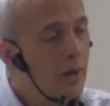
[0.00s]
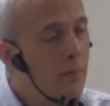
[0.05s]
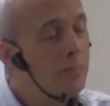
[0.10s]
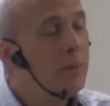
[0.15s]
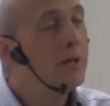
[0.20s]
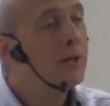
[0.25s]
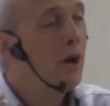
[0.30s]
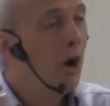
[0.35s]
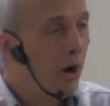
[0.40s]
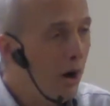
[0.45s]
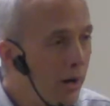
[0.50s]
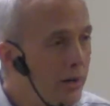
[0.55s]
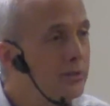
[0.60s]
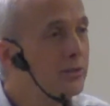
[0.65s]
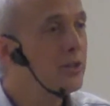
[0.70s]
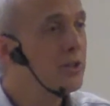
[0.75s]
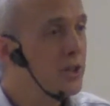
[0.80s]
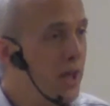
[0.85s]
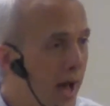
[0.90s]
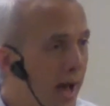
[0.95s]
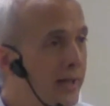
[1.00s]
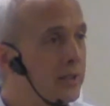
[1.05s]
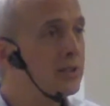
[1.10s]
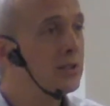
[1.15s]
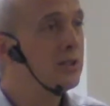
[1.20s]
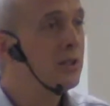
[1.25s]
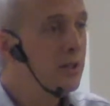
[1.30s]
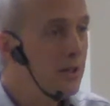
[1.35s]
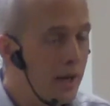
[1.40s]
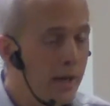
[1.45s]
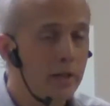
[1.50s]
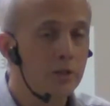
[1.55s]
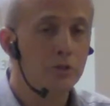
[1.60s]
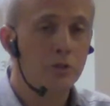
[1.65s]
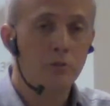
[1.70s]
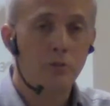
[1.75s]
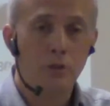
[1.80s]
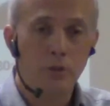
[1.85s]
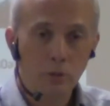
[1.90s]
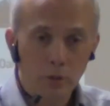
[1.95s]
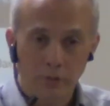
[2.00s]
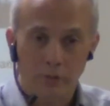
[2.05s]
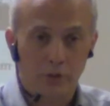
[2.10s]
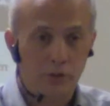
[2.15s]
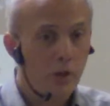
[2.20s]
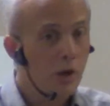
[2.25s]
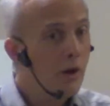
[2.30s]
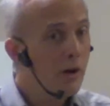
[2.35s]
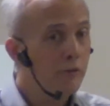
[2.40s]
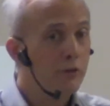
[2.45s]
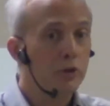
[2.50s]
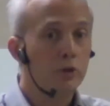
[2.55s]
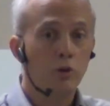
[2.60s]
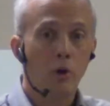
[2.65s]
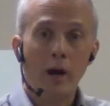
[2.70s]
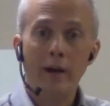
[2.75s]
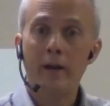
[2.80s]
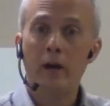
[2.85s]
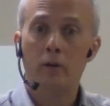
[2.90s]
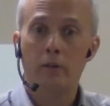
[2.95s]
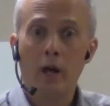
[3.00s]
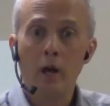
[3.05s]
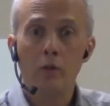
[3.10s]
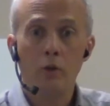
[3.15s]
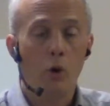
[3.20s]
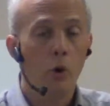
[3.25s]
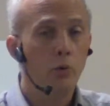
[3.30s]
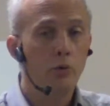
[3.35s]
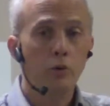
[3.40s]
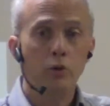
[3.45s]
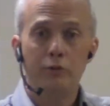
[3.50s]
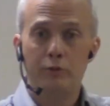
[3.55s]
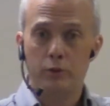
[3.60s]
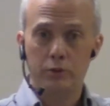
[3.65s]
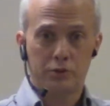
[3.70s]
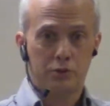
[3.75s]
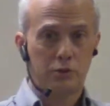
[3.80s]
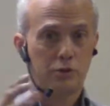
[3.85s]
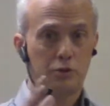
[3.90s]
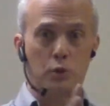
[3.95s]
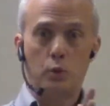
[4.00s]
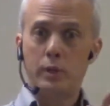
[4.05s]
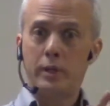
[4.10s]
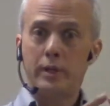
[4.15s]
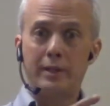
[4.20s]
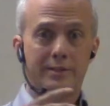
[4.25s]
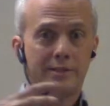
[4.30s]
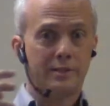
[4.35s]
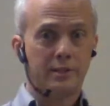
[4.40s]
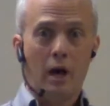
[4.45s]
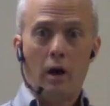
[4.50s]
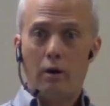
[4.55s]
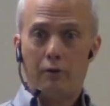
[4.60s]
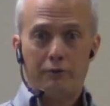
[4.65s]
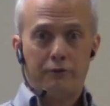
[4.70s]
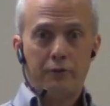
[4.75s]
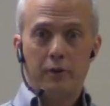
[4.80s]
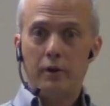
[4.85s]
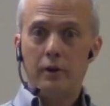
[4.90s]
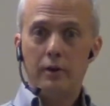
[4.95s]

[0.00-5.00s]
because that's the nature of the universe. For crying out loud, the whole universe is doing it itself.